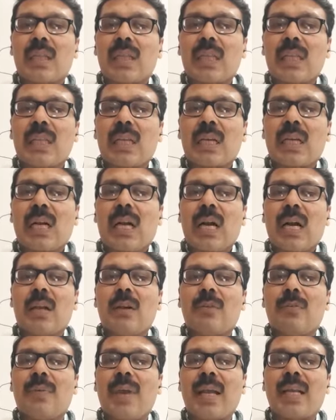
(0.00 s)
the
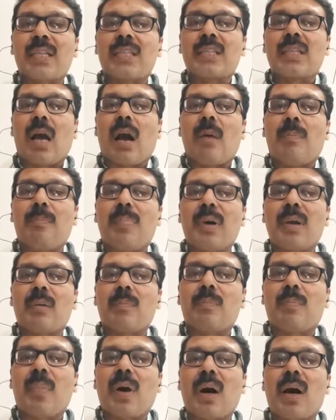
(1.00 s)
convex upper
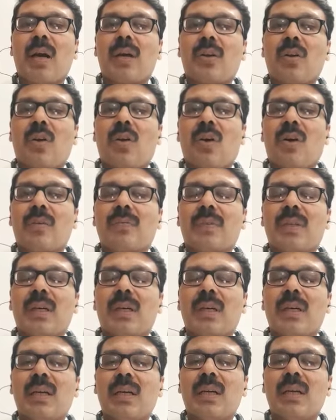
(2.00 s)
part of
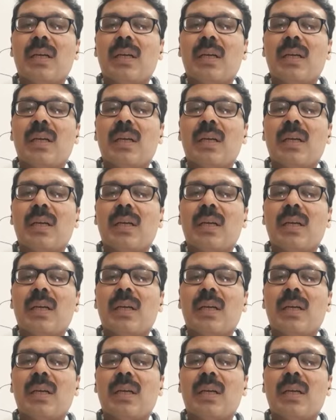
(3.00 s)
the